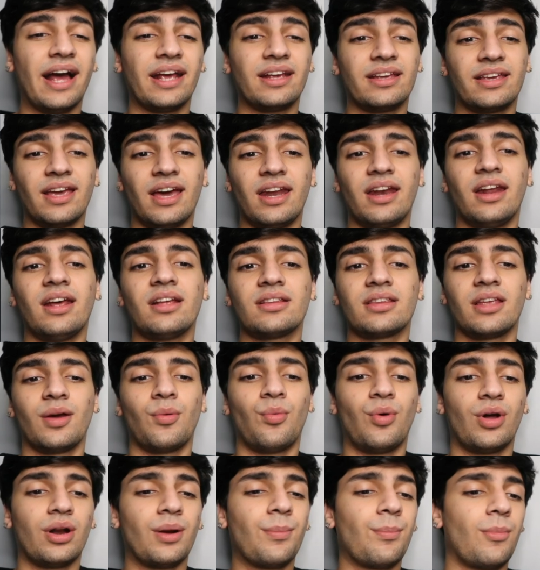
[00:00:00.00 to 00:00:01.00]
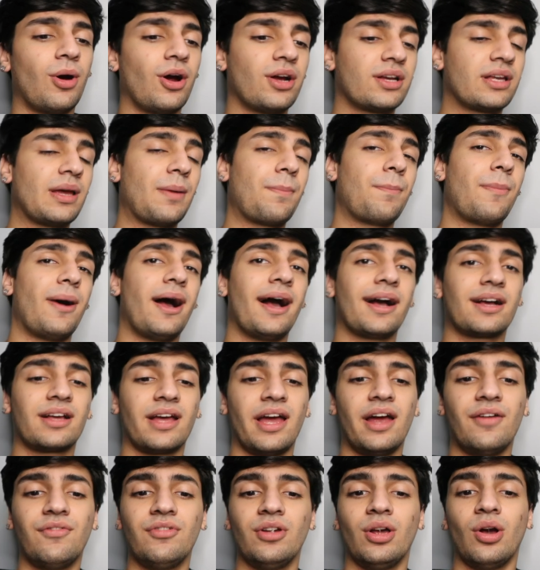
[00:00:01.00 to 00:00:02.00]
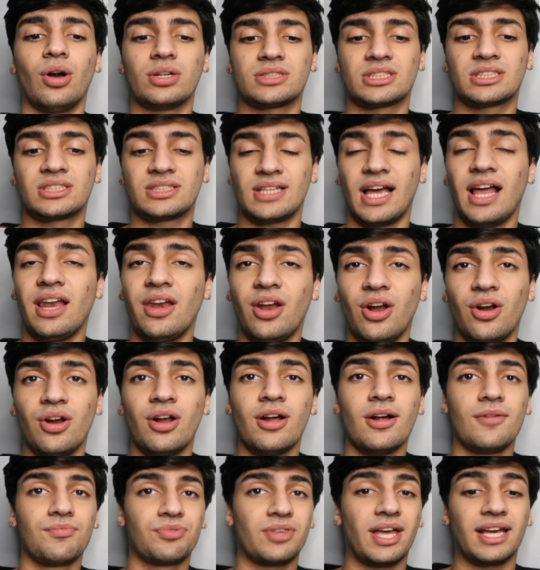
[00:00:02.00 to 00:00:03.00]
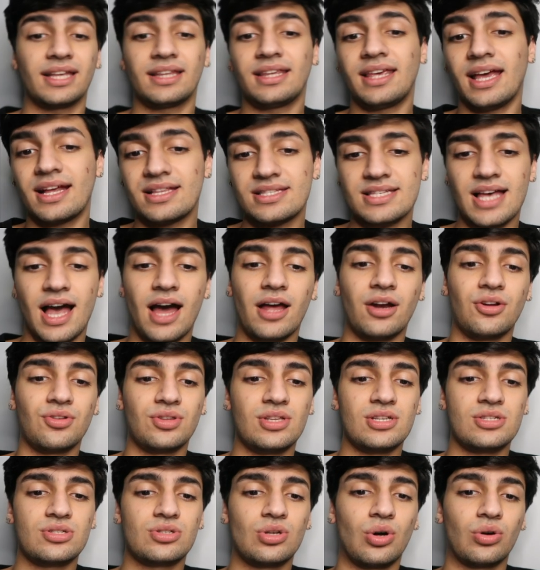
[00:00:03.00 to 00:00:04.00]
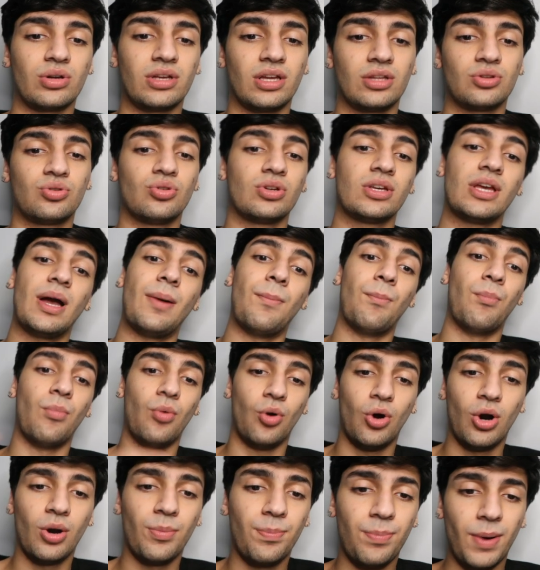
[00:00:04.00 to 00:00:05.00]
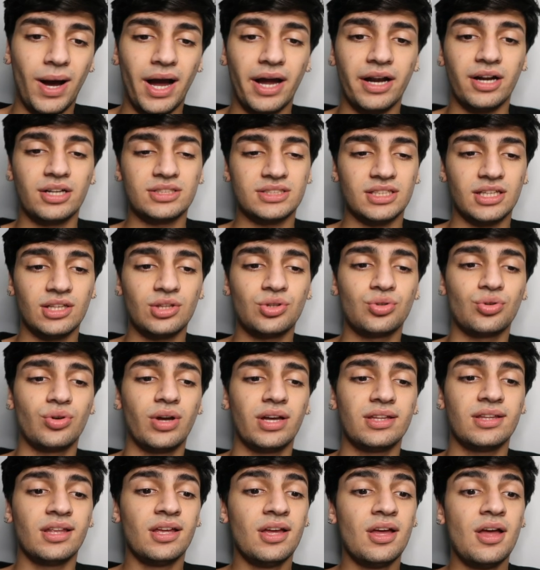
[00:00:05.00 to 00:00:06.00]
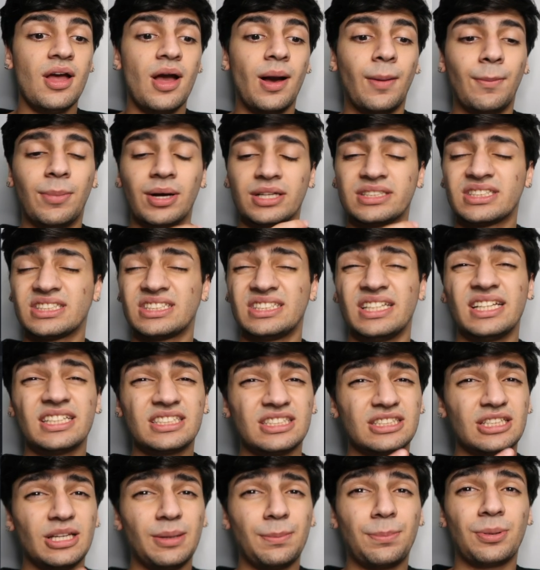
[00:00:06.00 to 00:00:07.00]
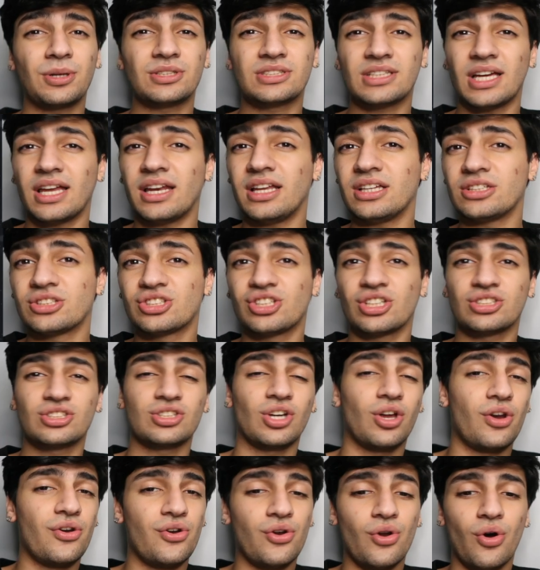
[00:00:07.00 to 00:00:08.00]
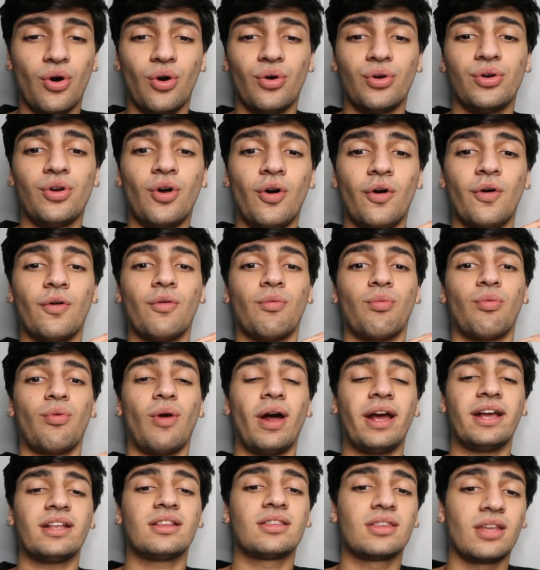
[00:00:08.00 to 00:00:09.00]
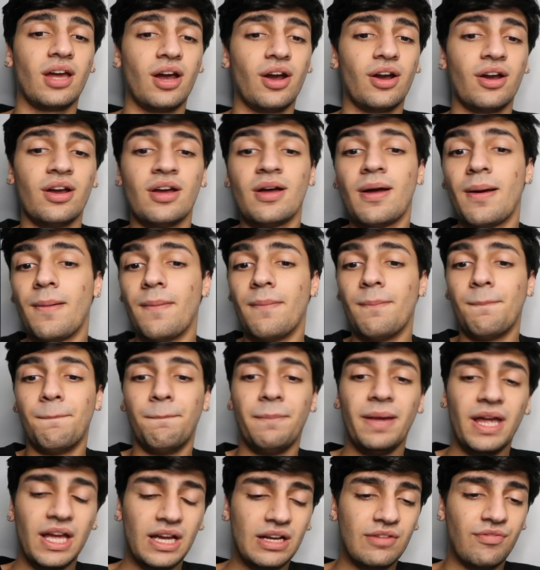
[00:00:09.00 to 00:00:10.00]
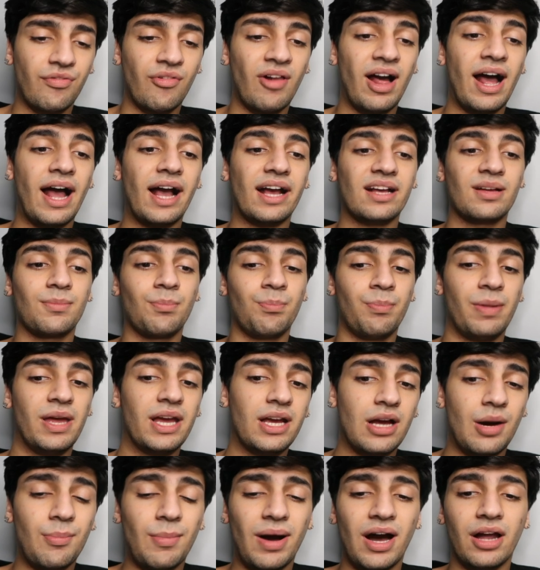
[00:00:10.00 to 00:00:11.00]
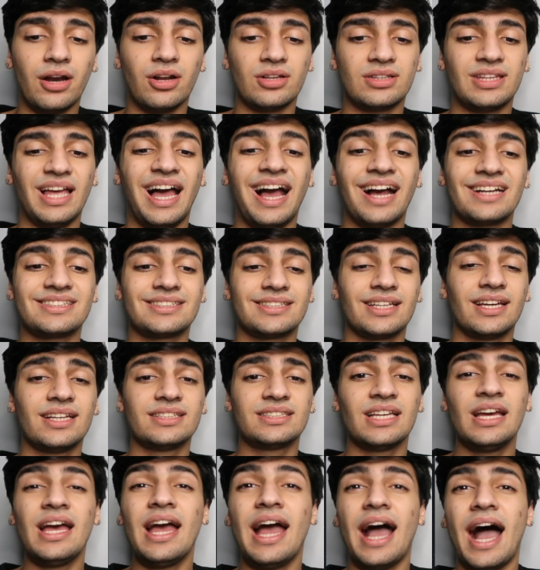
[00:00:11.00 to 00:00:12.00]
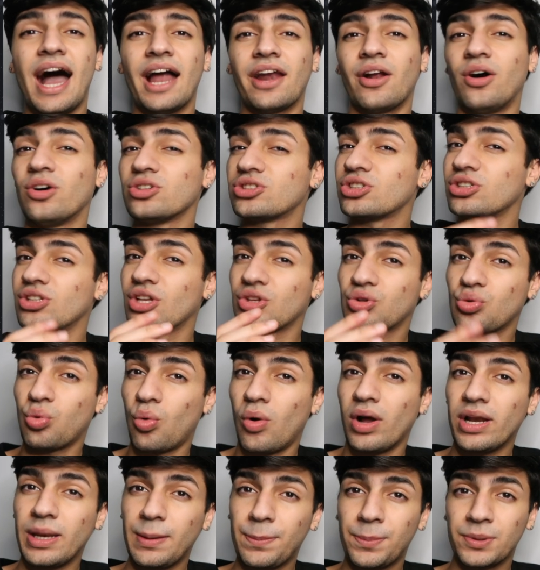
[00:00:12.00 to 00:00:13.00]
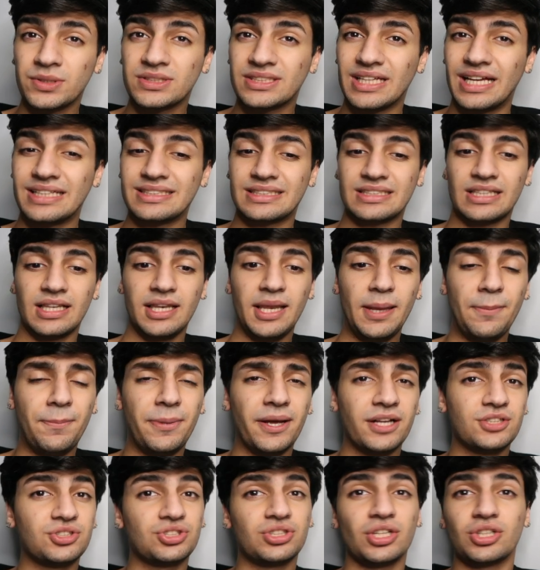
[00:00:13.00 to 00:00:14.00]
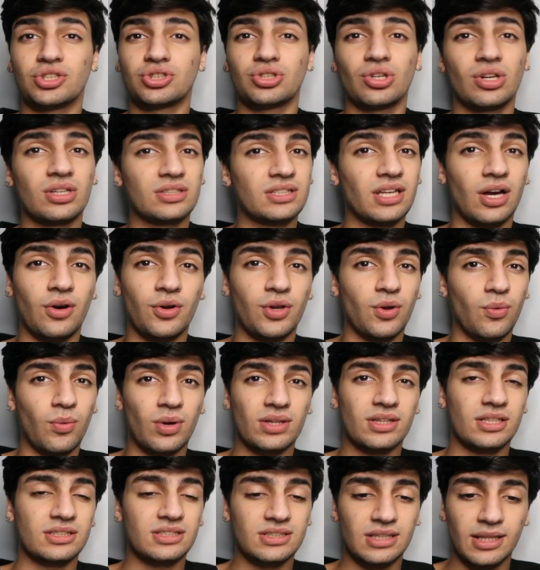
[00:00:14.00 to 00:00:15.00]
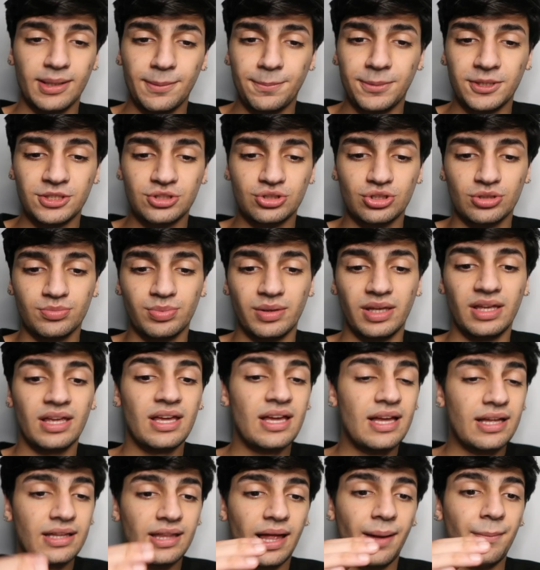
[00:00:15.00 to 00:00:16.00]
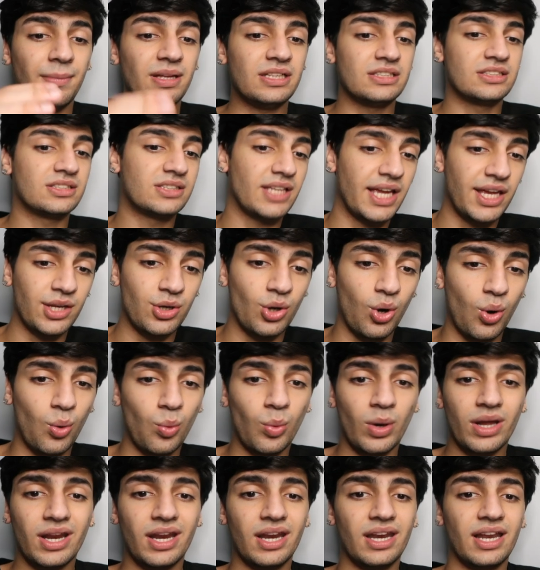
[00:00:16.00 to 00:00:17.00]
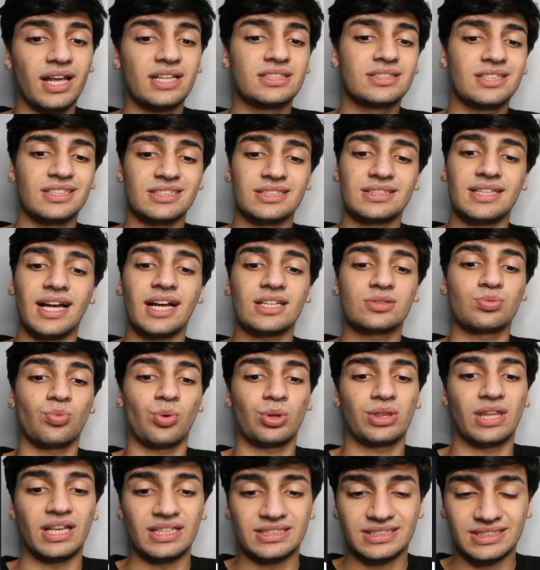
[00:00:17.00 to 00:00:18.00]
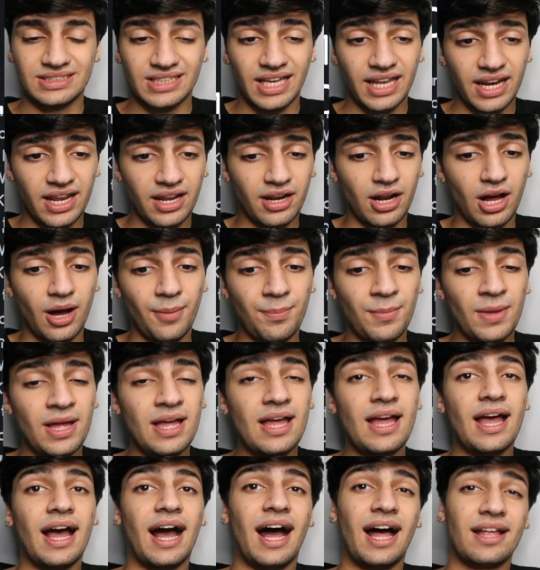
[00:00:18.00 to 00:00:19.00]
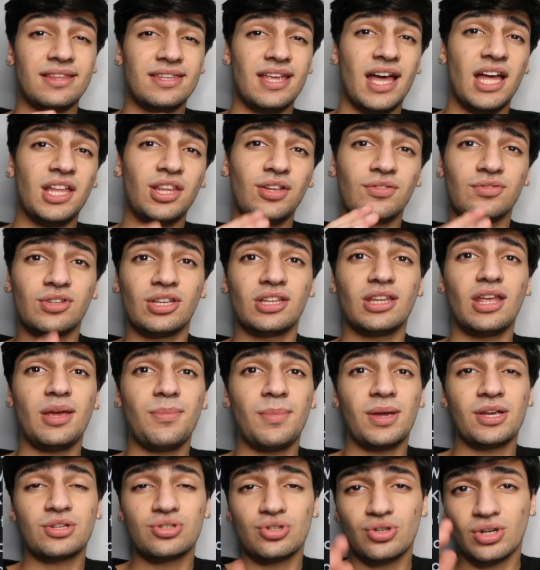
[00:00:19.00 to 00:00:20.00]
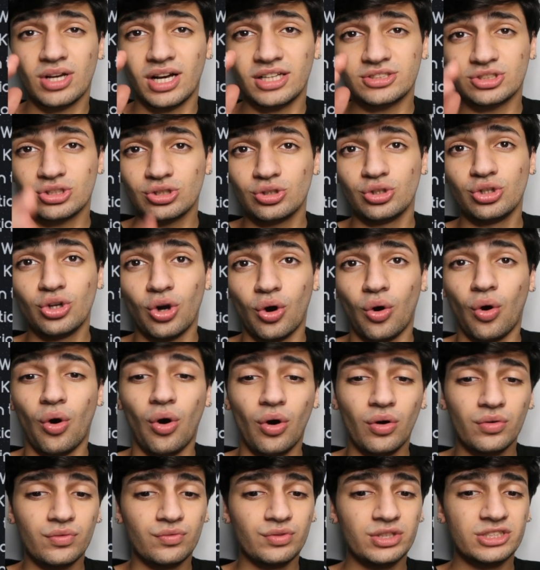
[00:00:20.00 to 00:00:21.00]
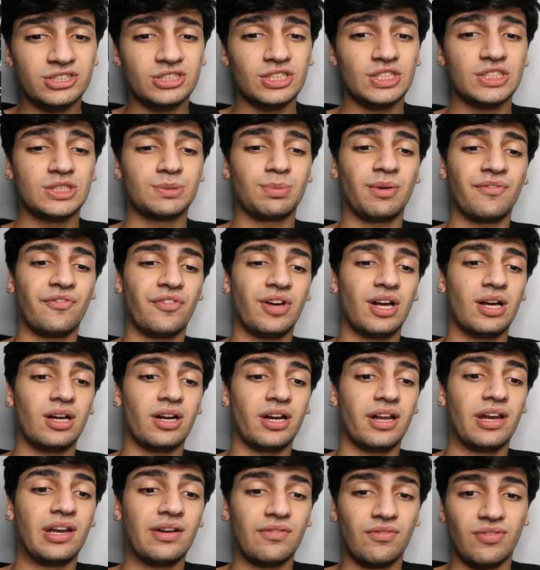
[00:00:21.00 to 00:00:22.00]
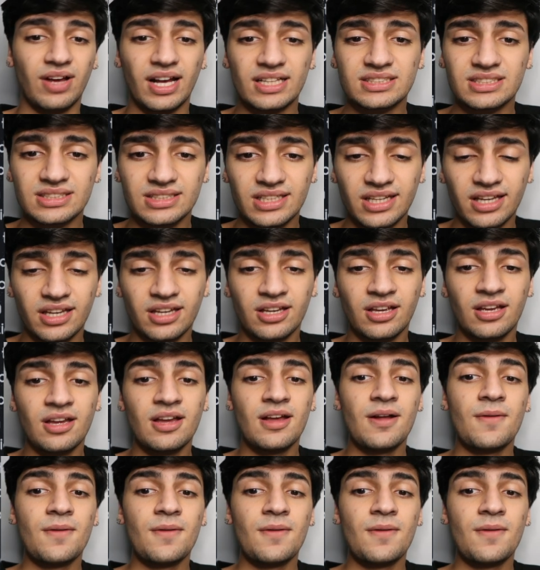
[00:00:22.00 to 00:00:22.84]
i get it they want to market back every seller that gets out of this token to get more buyers into it but 16% is just a no-no right there big flag big amount of taxes and also the 20% slippage they shouldn't tell you what the slippage should be that means they know what it is because that's what they set it up at the end of the day make sure you guys do your own research before uh, investing